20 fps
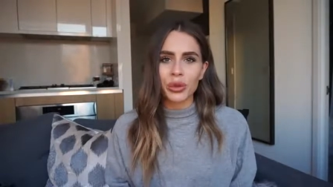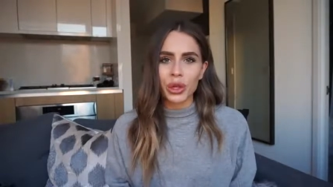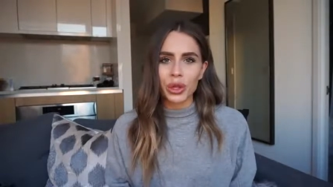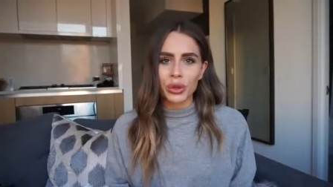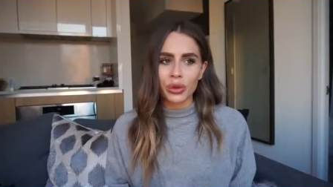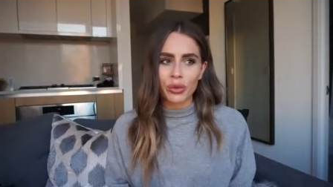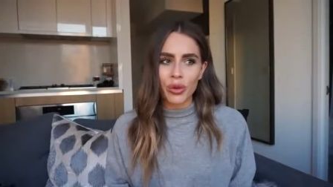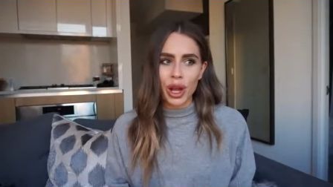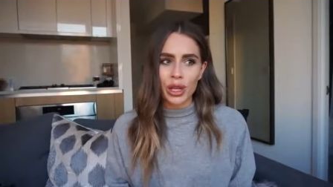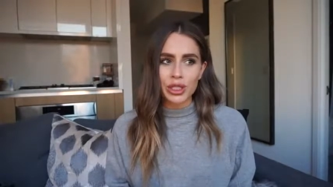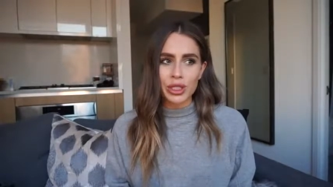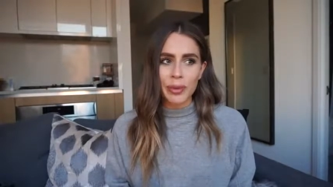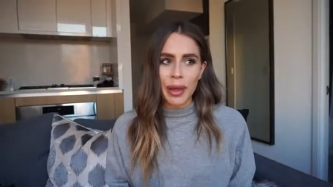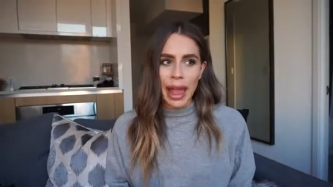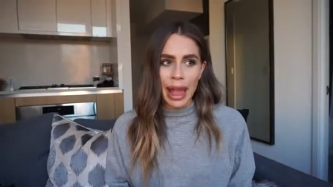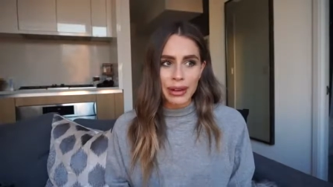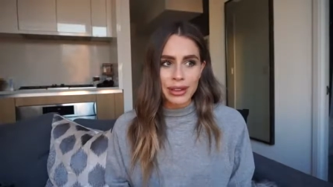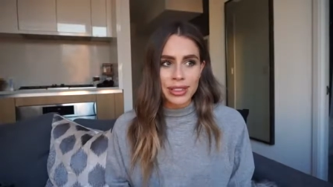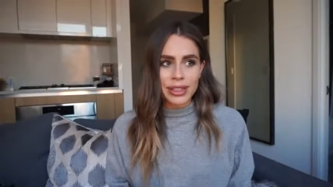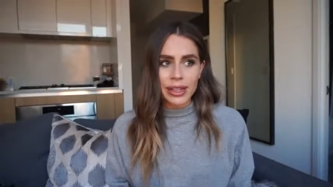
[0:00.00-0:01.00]
who watch my
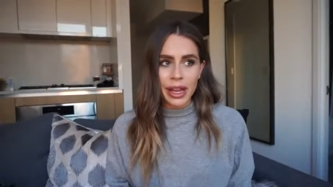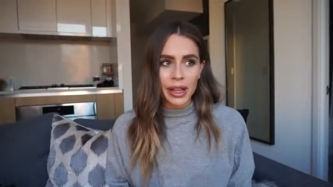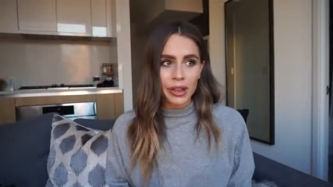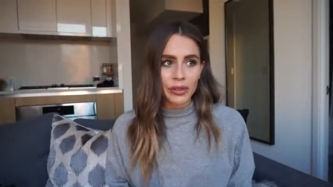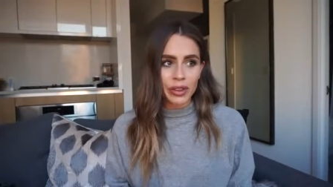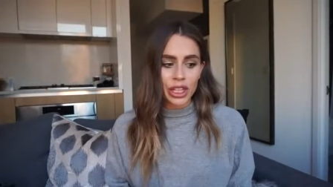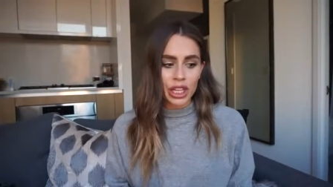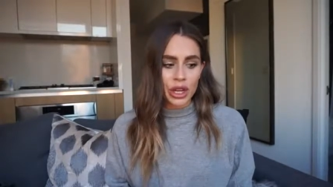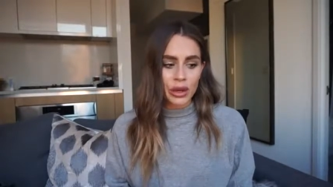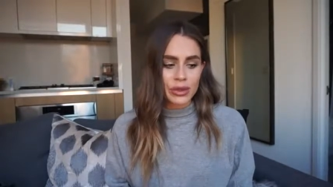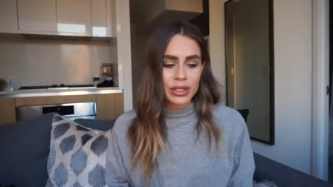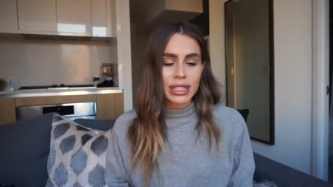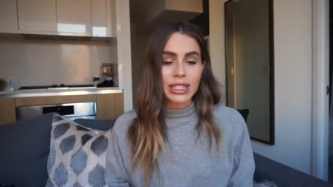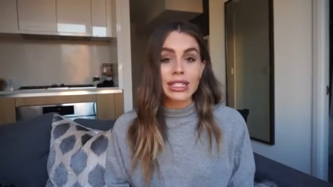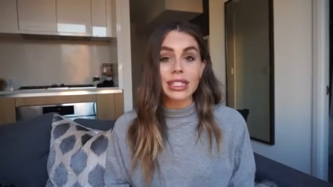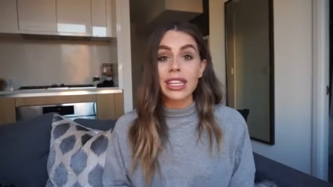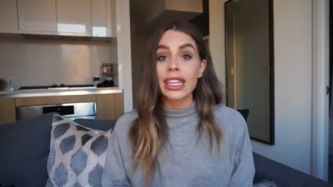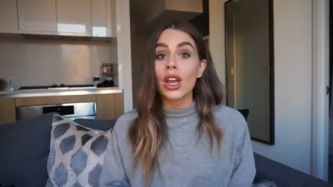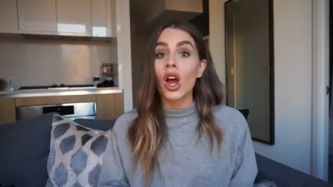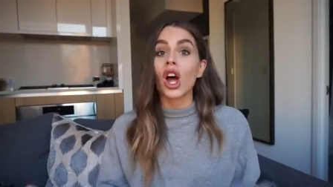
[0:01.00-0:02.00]
how to style videos
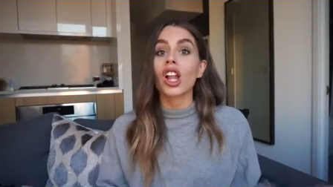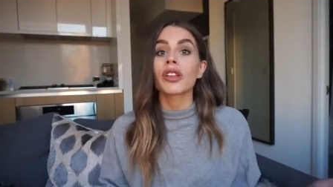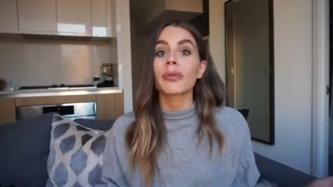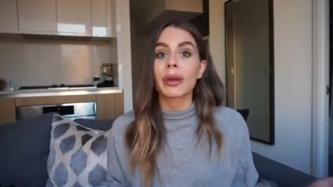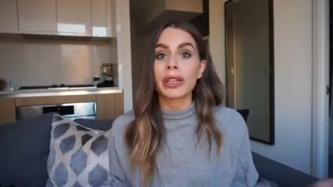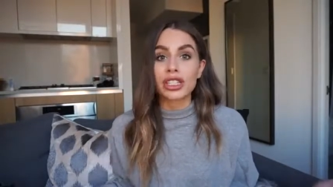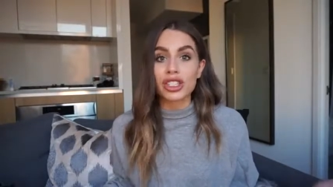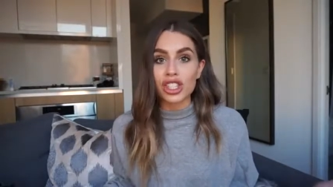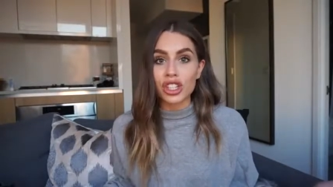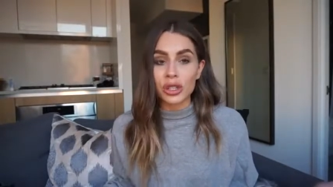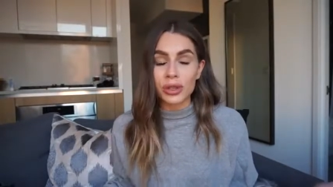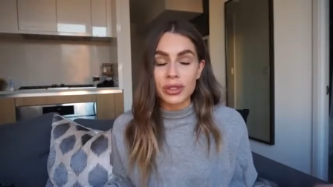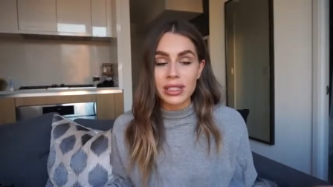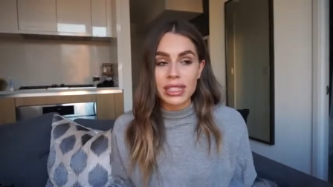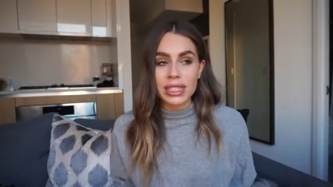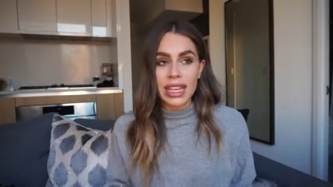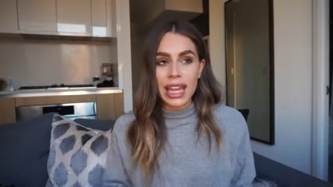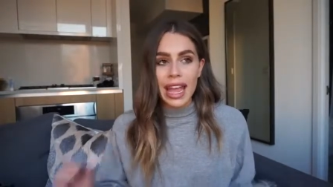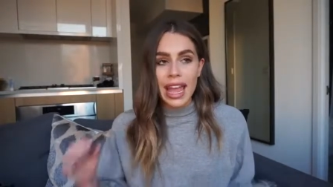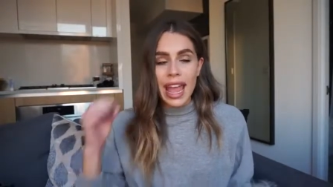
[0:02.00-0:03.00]
see all of my
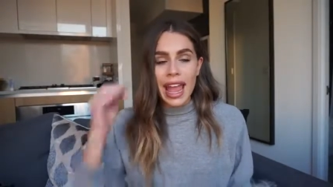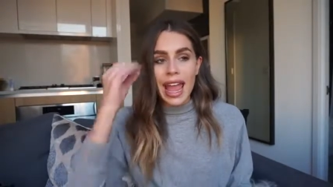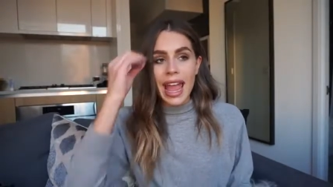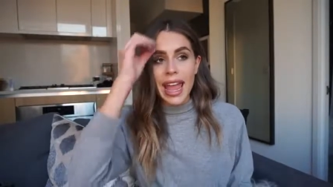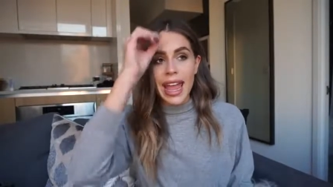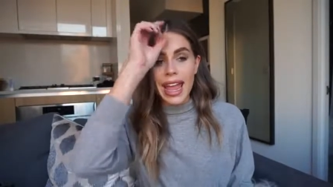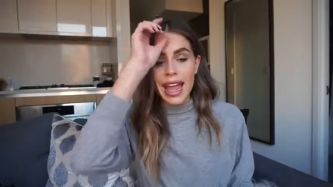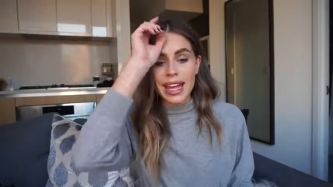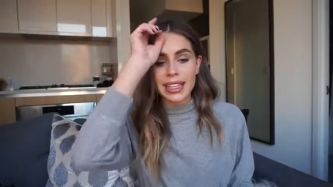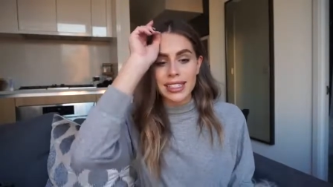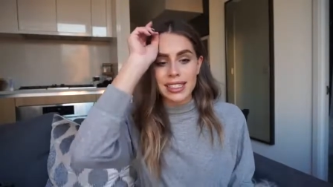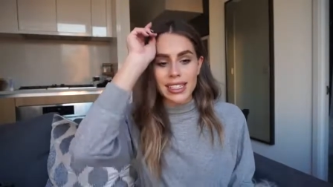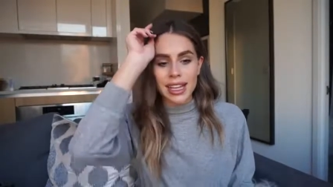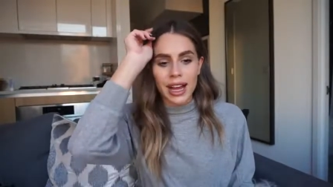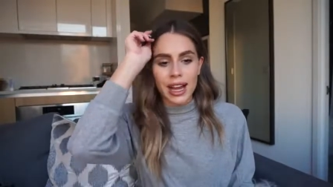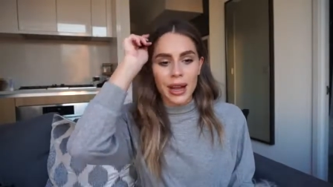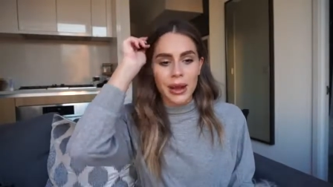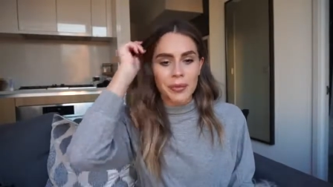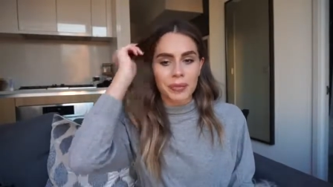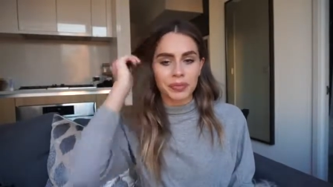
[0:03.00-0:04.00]
shoes and
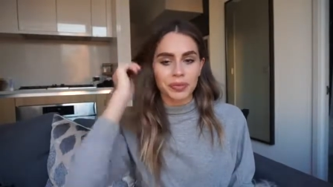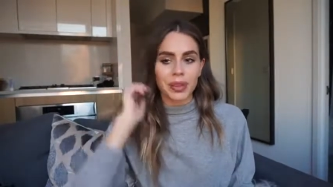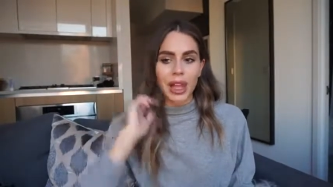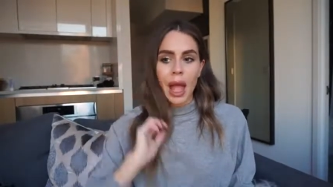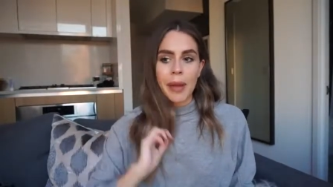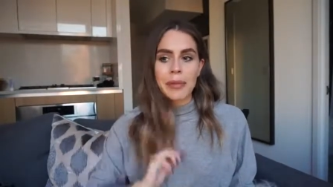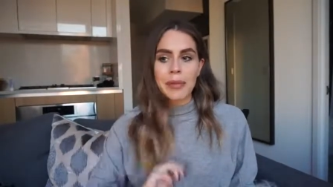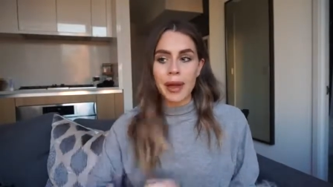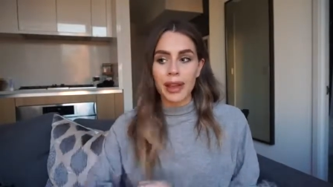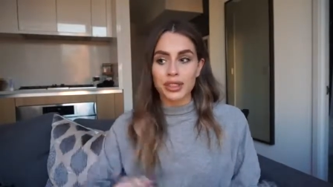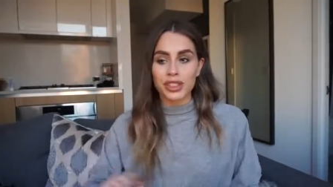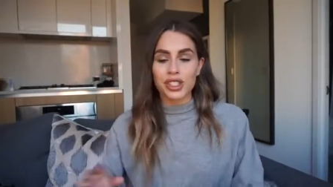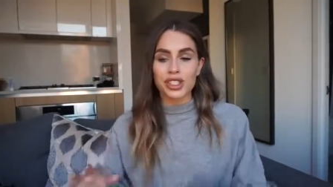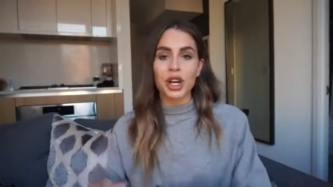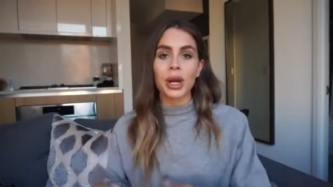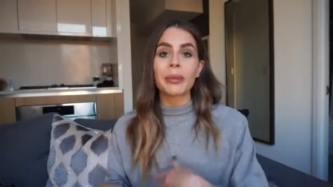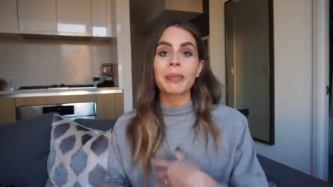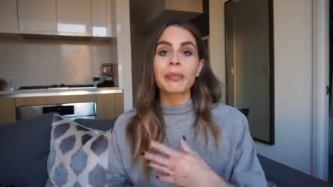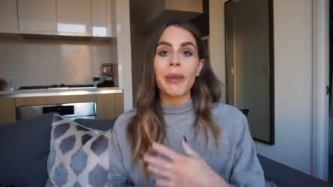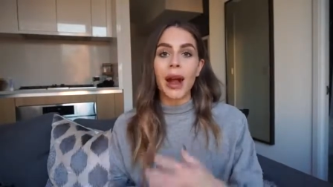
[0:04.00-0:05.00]
um, I'm about to
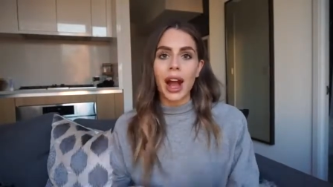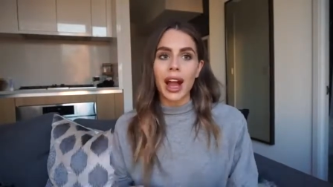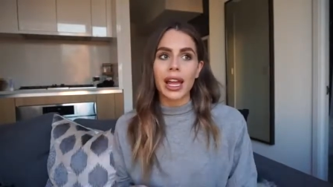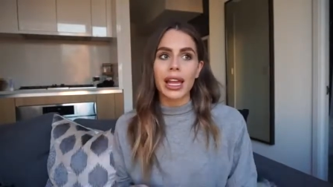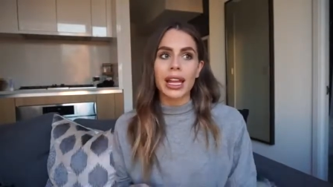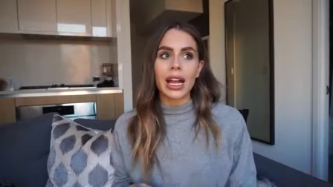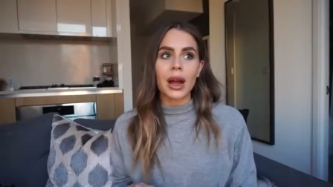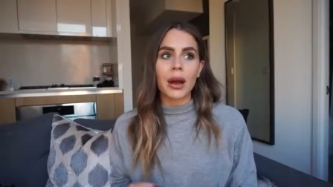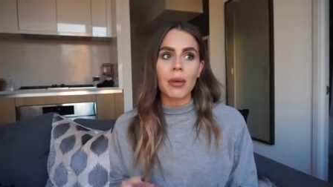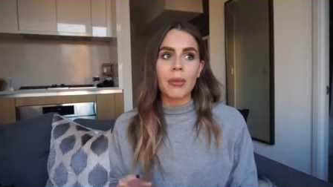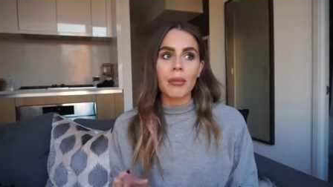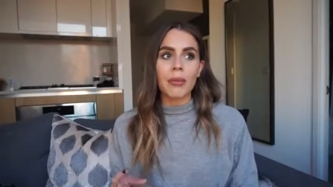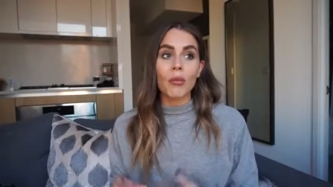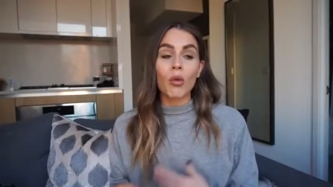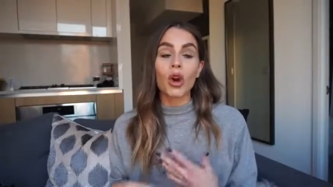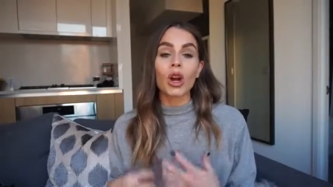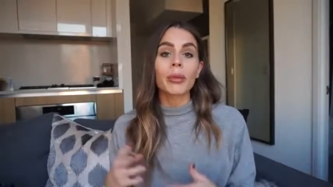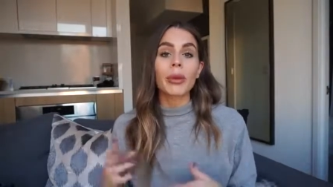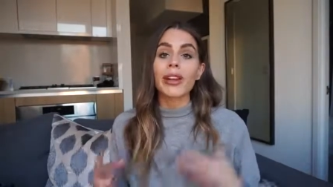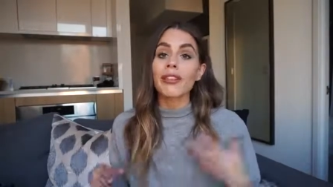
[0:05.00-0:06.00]
start buying
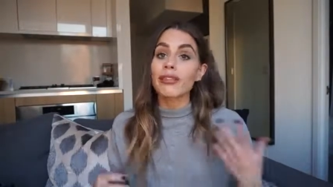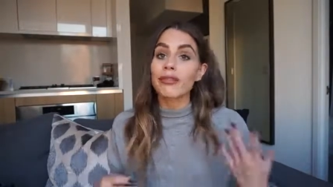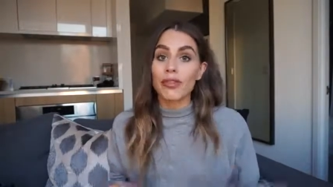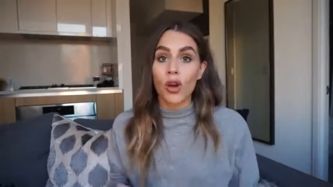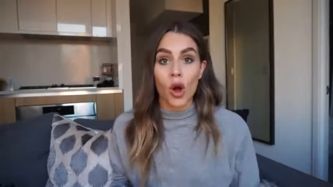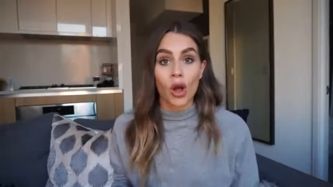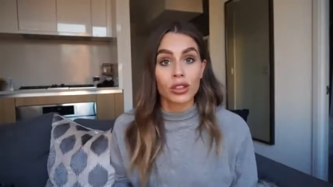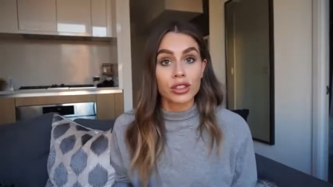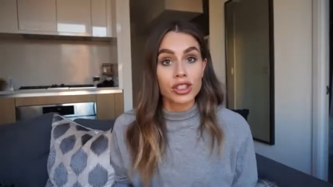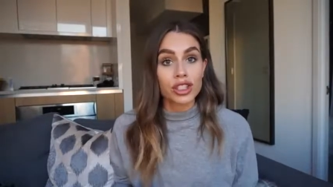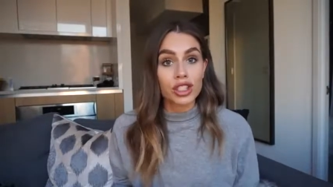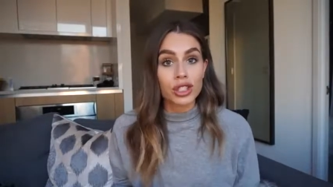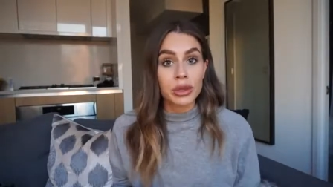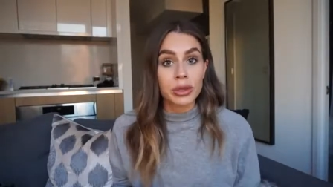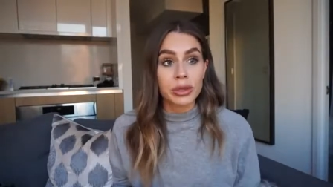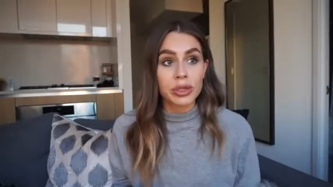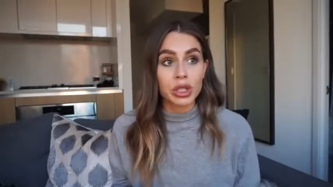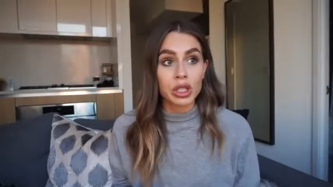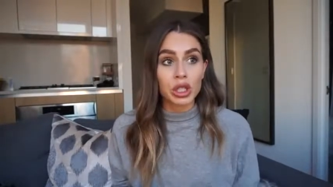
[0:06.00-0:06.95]
more of my fall shoes.